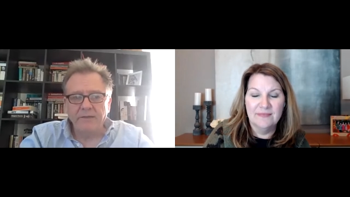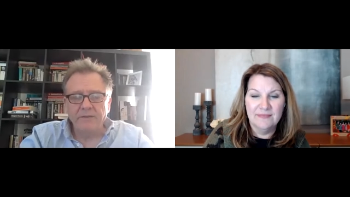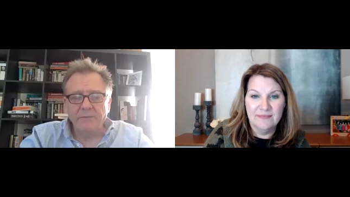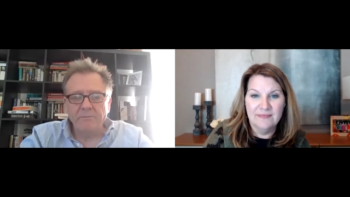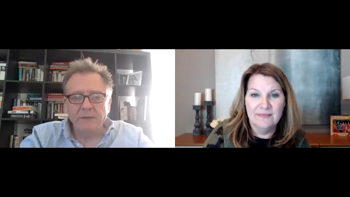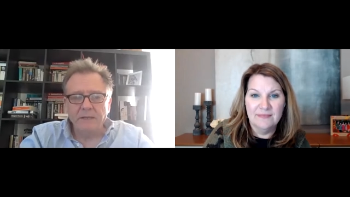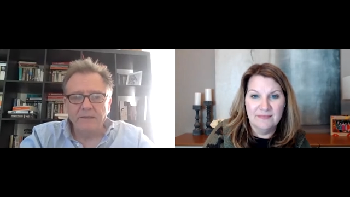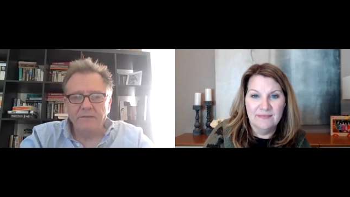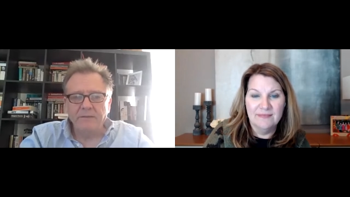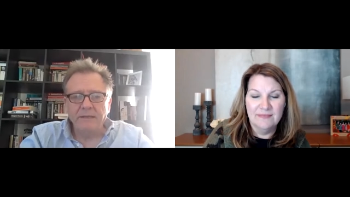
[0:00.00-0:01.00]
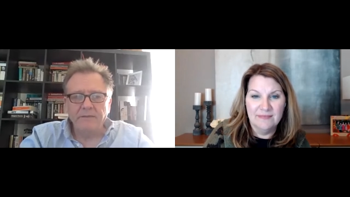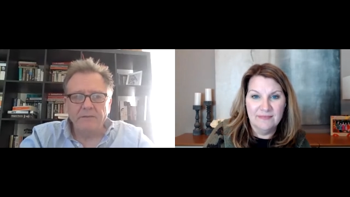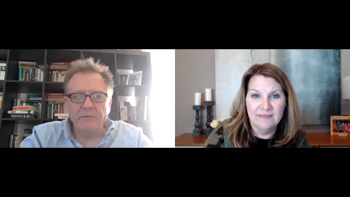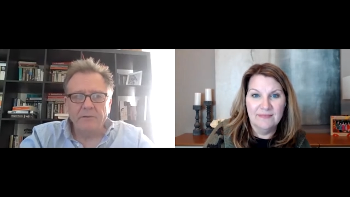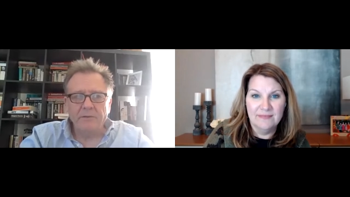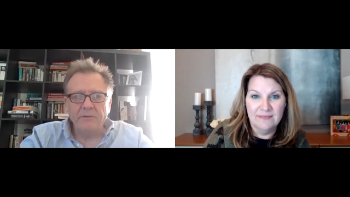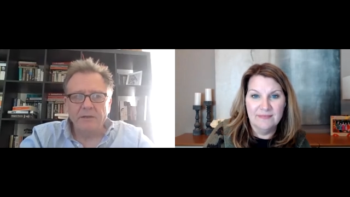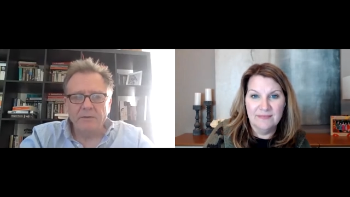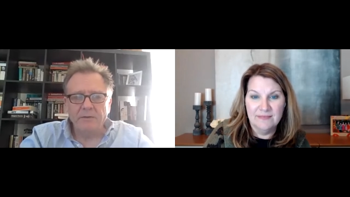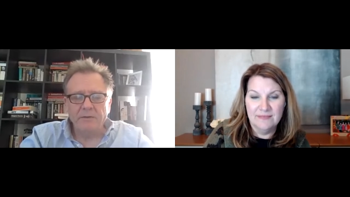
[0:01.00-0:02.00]
Speaker 1: biggest, as everyone knows here on
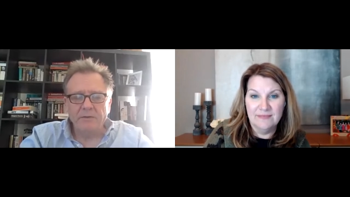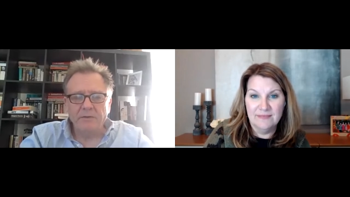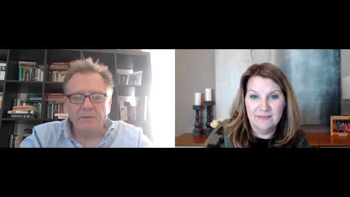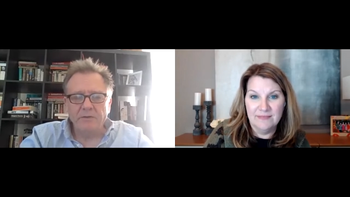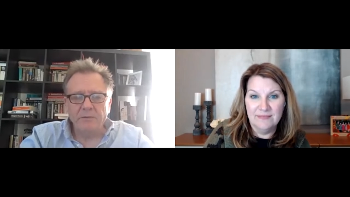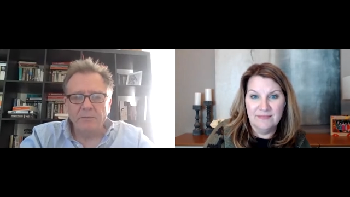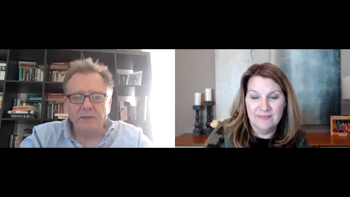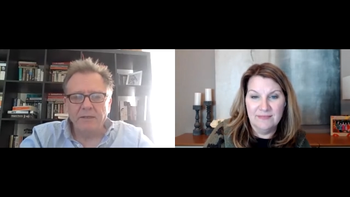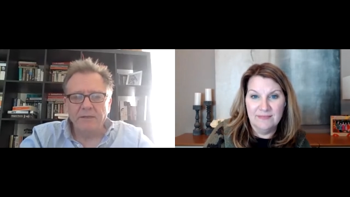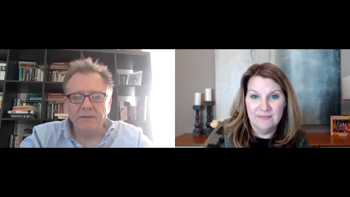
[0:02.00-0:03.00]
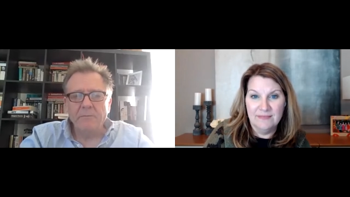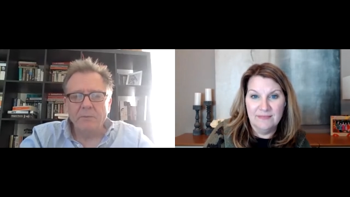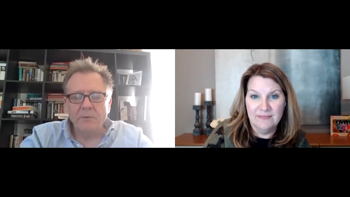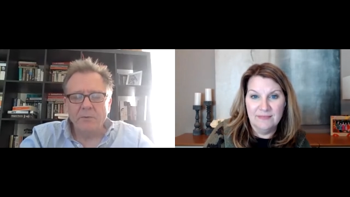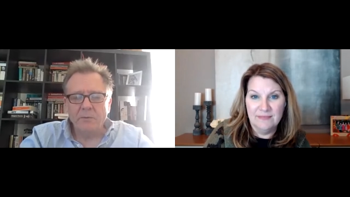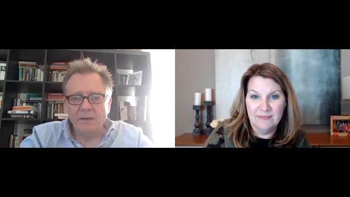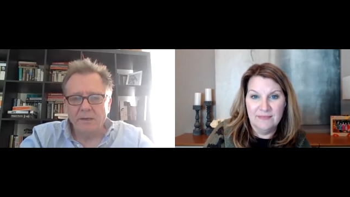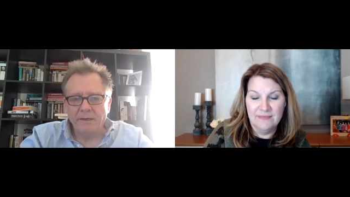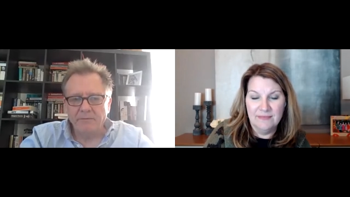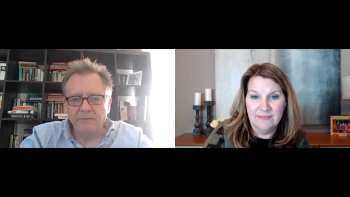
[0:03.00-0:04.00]
this call, it's the biggest import market
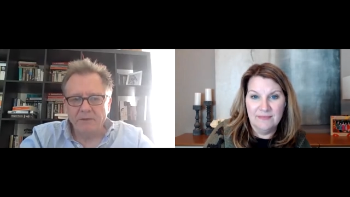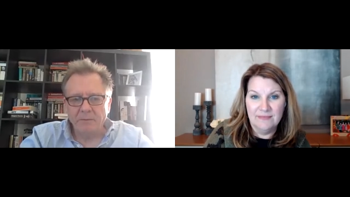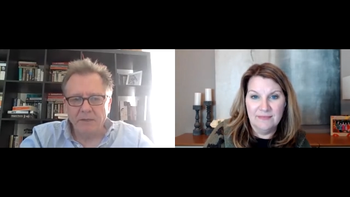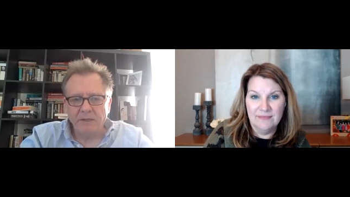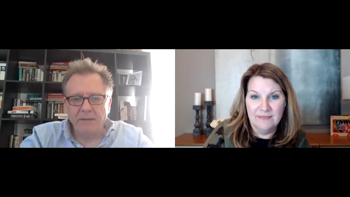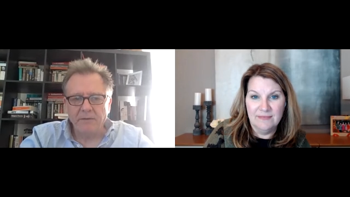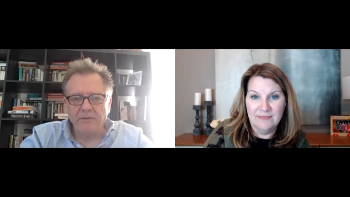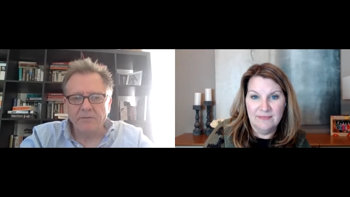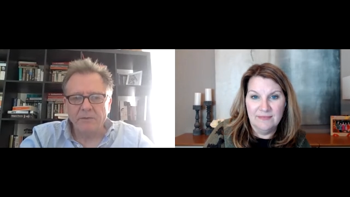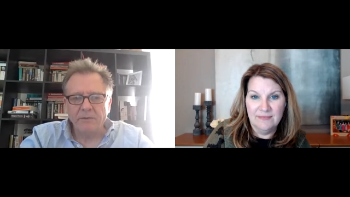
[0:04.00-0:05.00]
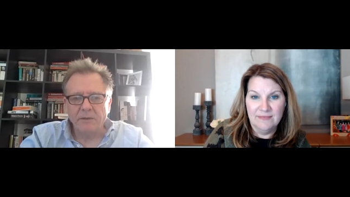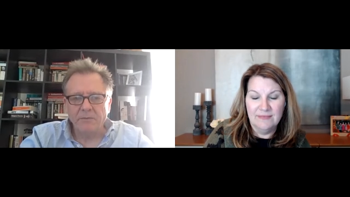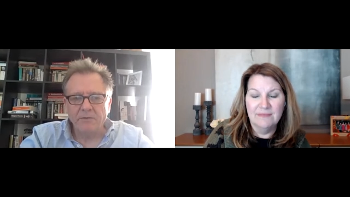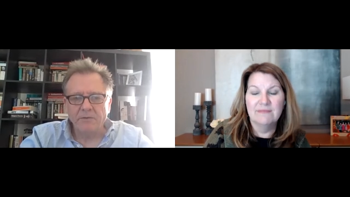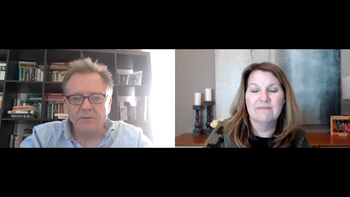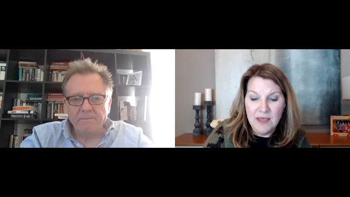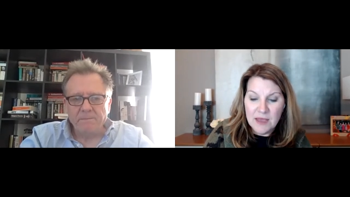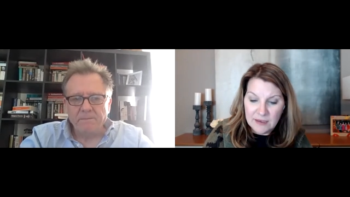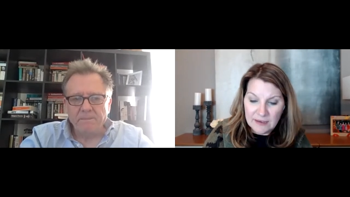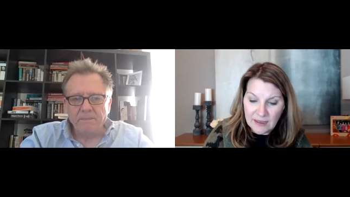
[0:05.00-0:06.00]
for so many chemicals and polymers.
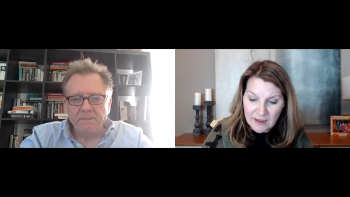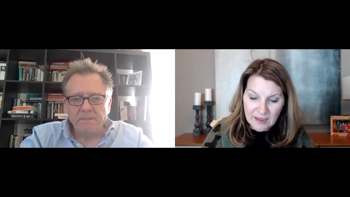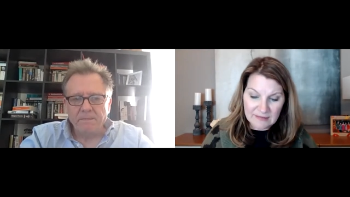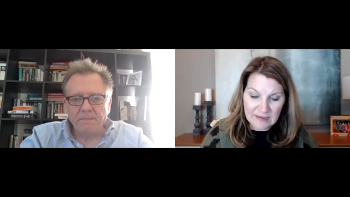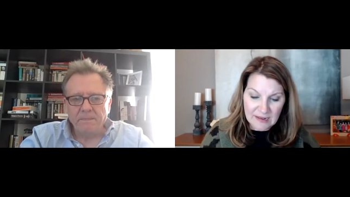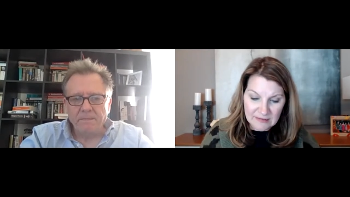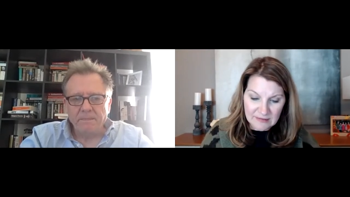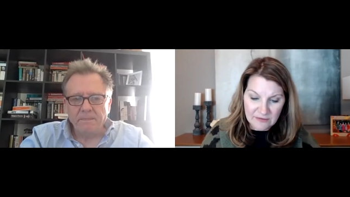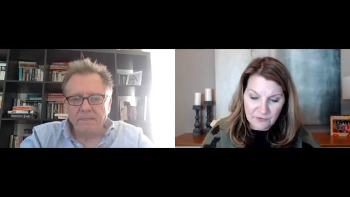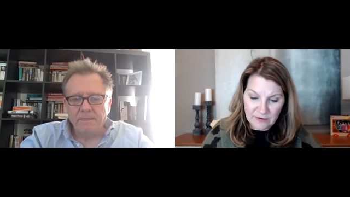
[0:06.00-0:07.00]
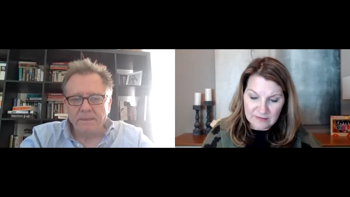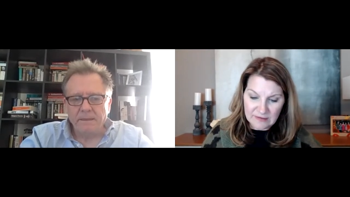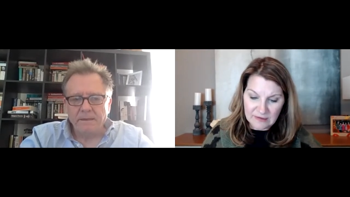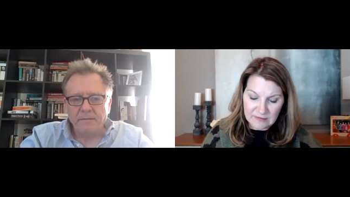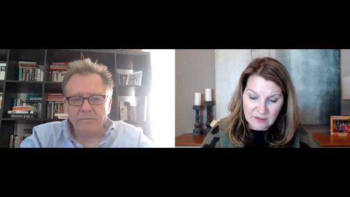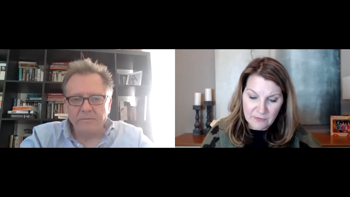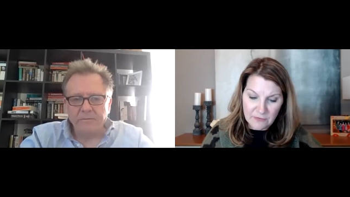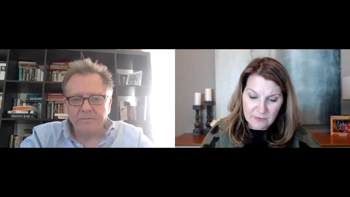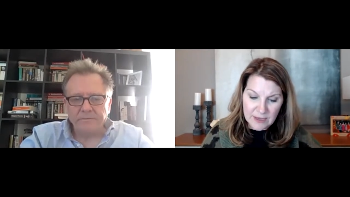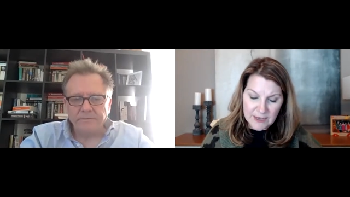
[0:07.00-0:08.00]
Speaker 2: Yeah, it's, it is interesting.
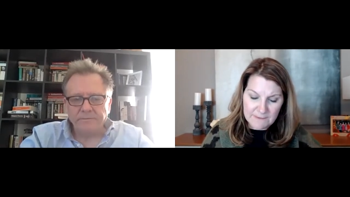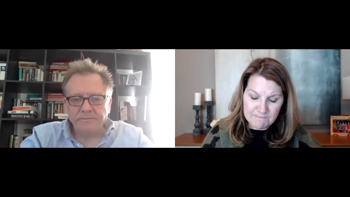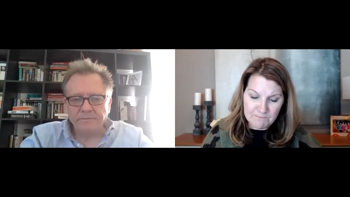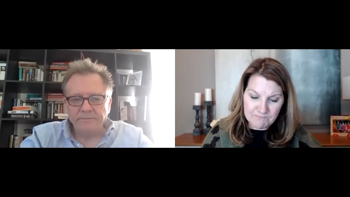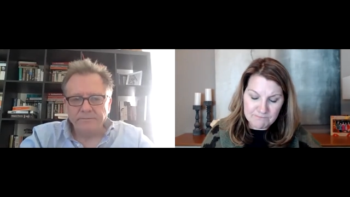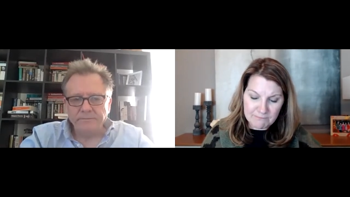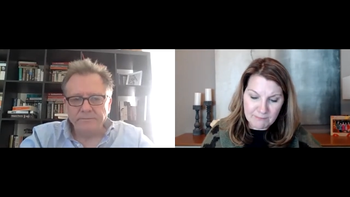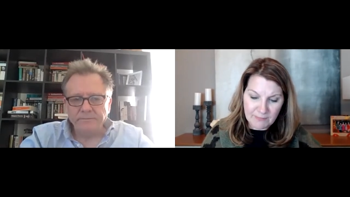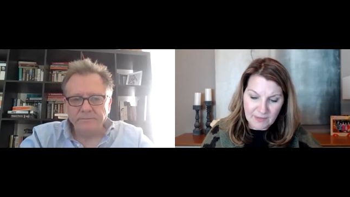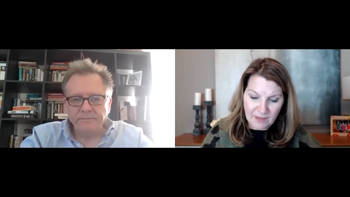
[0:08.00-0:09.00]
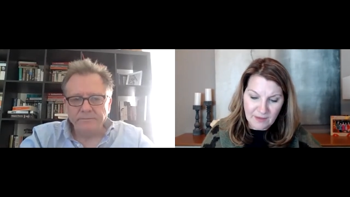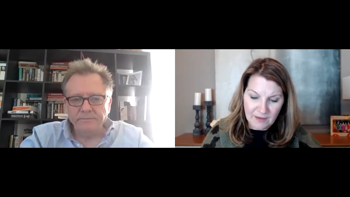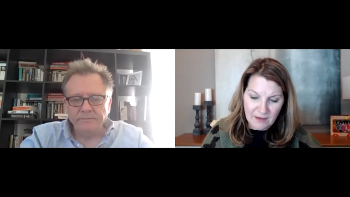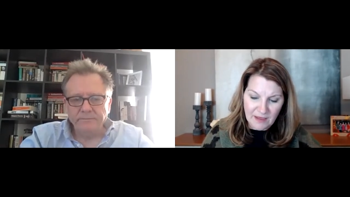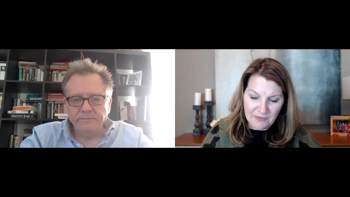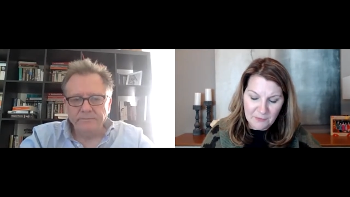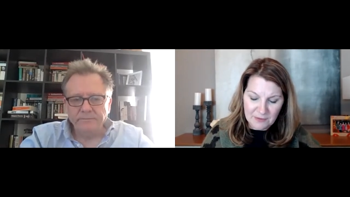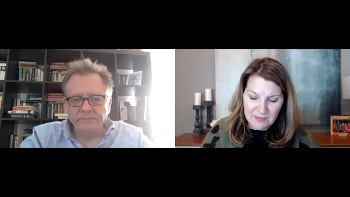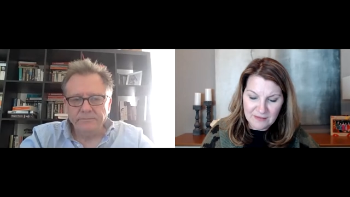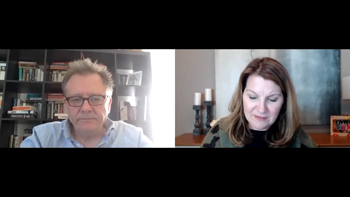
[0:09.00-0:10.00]
So um, I
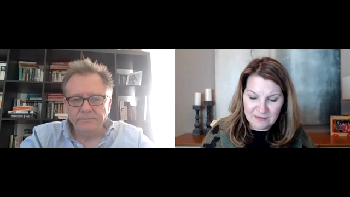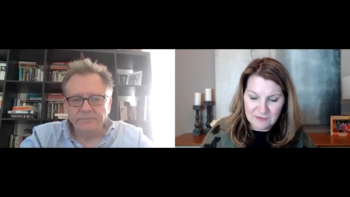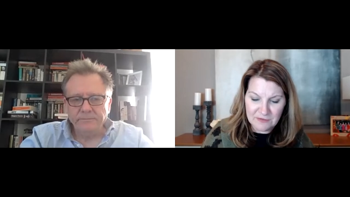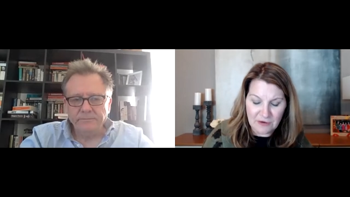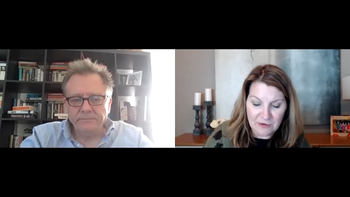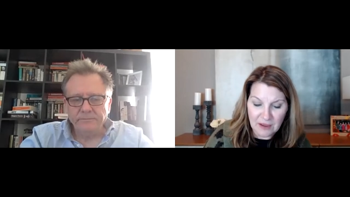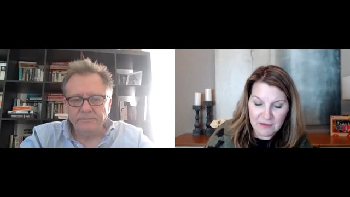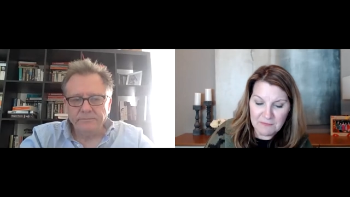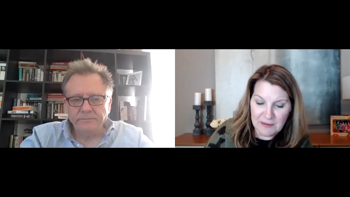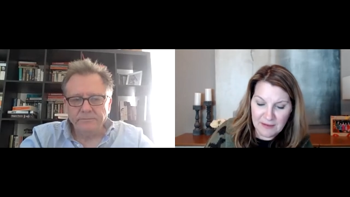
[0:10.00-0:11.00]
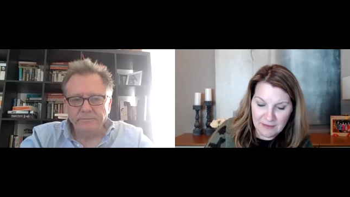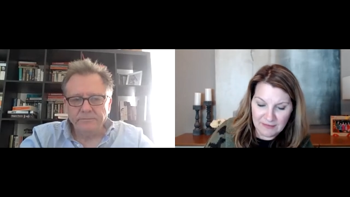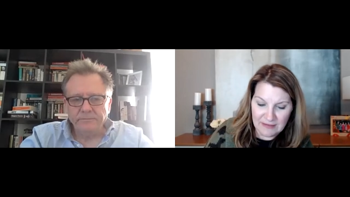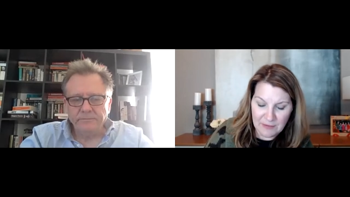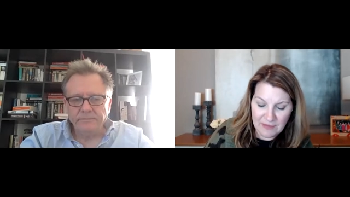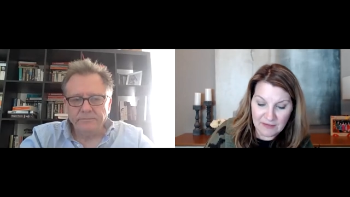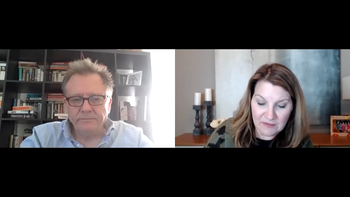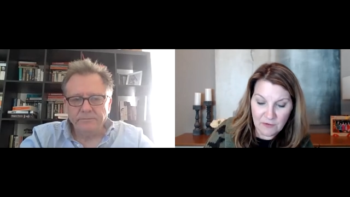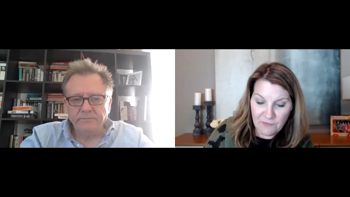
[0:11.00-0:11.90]
think we're, let's just start unpeeling some of that. So